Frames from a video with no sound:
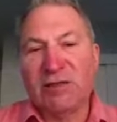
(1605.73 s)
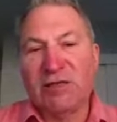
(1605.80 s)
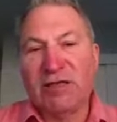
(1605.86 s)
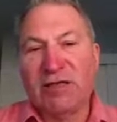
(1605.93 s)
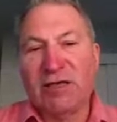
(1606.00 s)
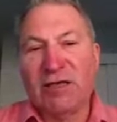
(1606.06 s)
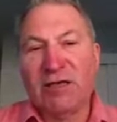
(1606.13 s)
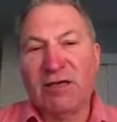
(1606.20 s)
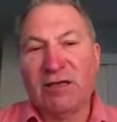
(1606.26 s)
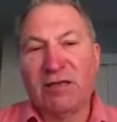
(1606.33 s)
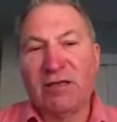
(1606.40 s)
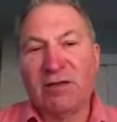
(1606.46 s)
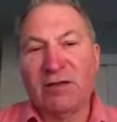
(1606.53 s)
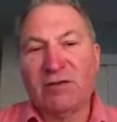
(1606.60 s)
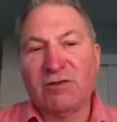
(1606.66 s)
The
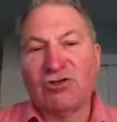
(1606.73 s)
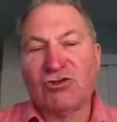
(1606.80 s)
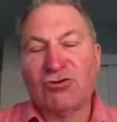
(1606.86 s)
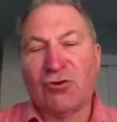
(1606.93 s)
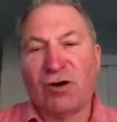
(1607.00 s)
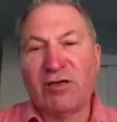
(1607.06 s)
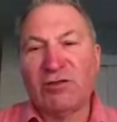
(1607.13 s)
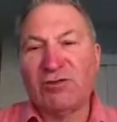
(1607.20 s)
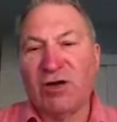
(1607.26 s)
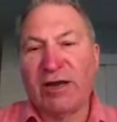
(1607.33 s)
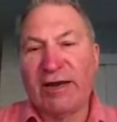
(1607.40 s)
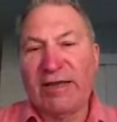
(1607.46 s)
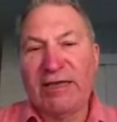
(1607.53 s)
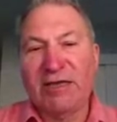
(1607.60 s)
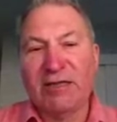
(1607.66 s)
shortage
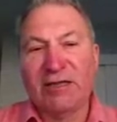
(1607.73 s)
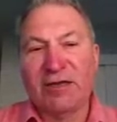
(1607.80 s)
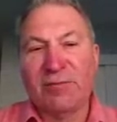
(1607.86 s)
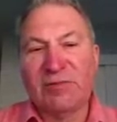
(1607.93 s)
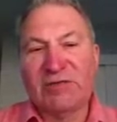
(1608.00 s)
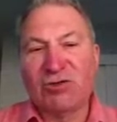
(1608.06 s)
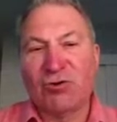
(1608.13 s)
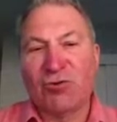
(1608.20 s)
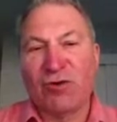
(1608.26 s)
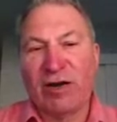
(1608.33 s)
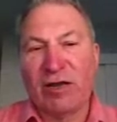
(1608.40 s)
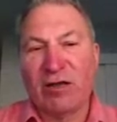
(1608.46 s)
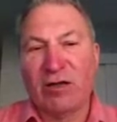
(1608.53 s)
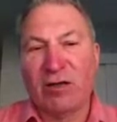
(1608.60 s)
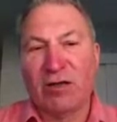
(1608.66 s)
on helium is
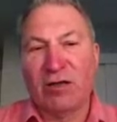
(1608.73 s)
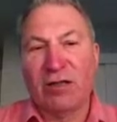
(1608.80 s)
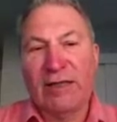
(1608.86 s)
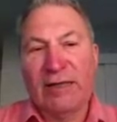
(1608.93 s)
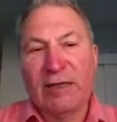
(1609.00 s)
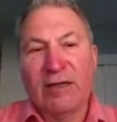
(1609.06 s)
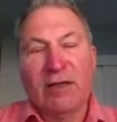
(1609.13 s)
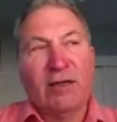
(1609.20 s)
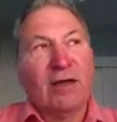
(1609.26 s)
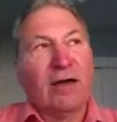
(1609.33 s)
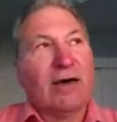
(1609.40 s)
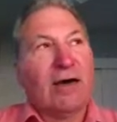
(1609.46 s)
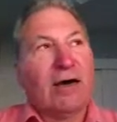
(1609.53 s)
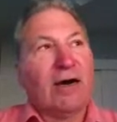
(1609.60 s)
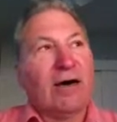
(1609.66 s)
critical.
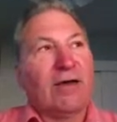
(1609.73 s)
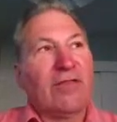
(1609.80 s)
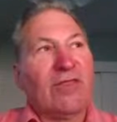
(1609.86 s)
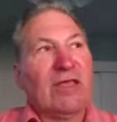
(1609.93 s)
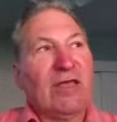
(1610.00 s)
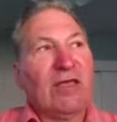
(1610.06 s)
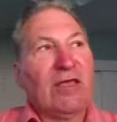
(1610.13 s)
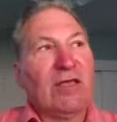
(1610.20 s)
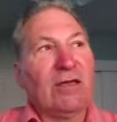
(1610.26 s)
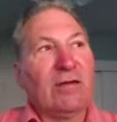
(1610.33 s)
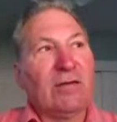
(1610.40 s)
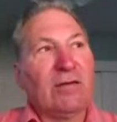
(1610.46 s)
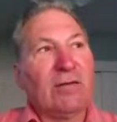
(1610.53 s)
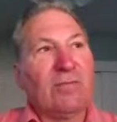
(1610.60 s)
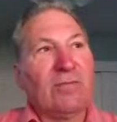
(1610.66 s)
The